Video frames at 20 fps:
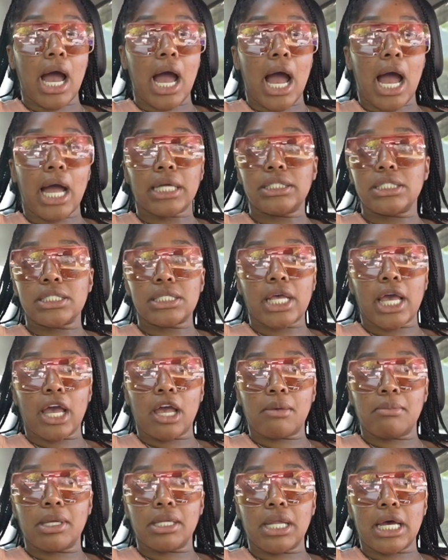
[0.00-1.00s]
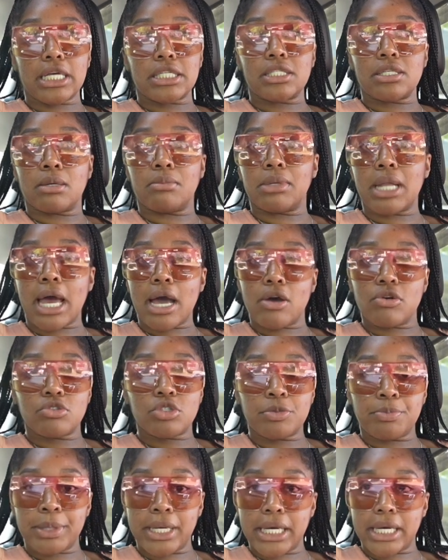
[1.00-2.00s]
i just came in like some
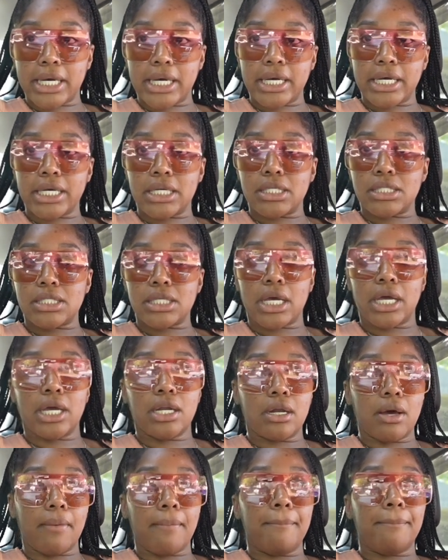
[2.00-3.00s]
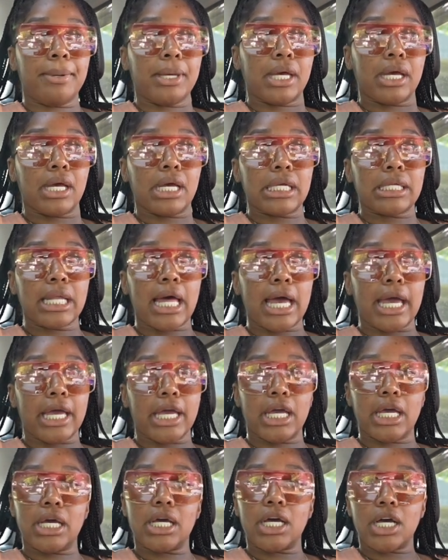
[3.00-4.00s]
lounge pants and a big
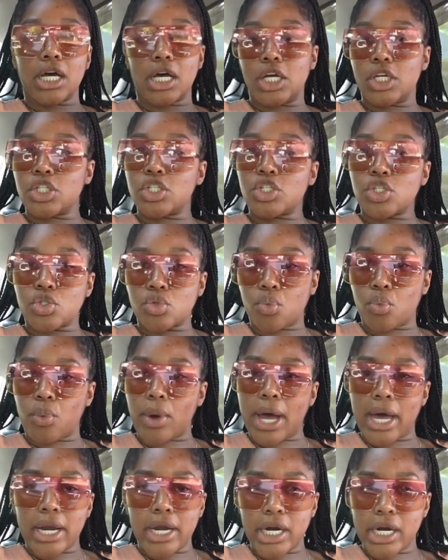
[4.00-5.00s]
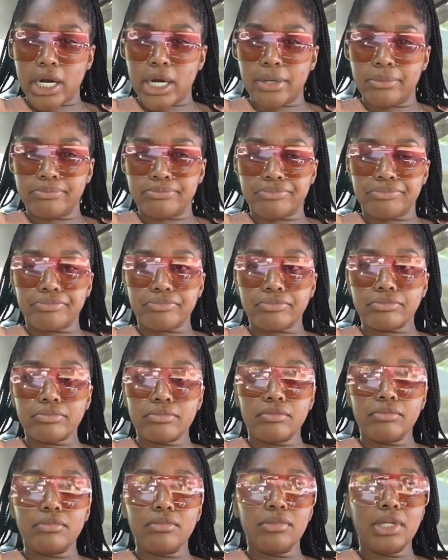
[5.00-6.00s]
like sweater
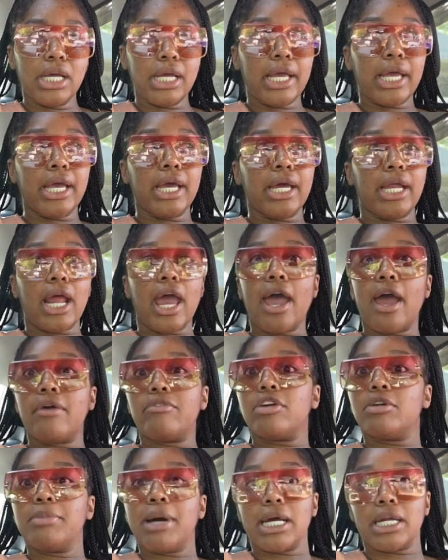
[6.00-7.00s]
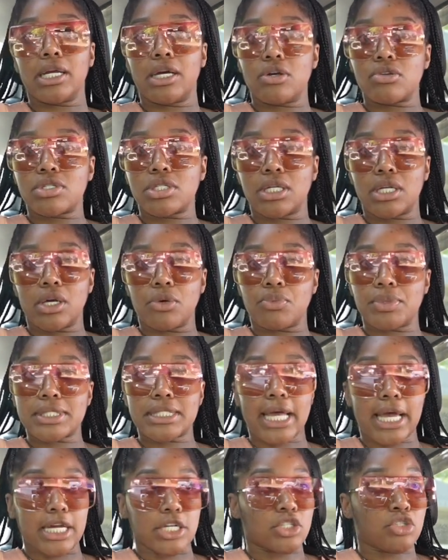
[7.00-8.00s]
and everybody else in there
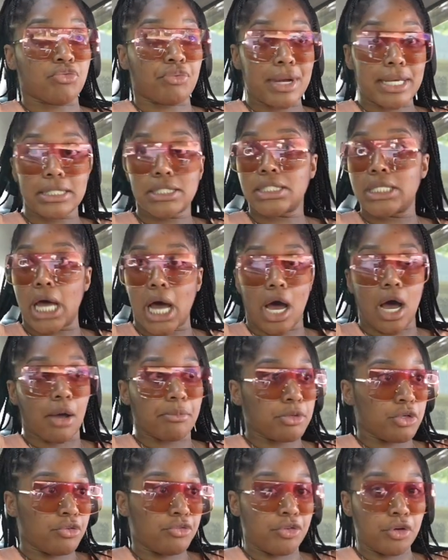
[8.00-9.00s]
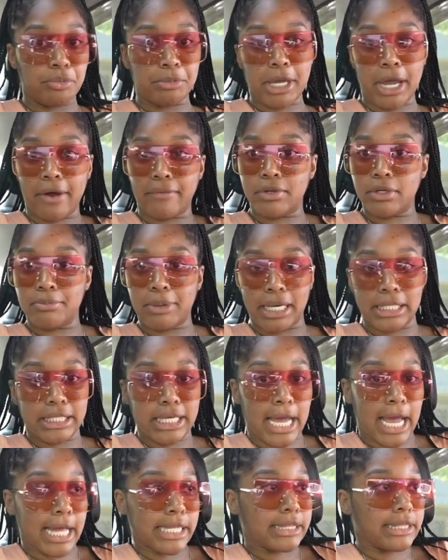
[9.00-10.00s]
was like dressed up you feel me
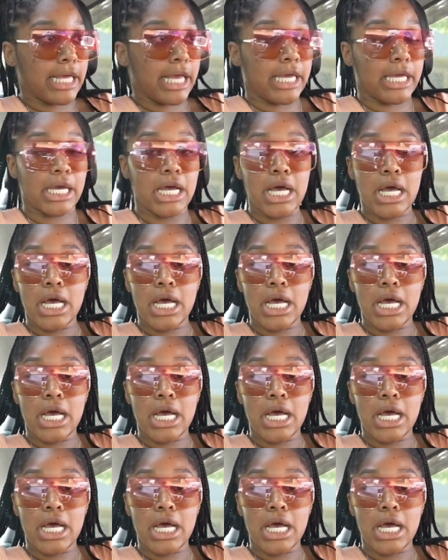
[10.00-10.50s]
everybody had they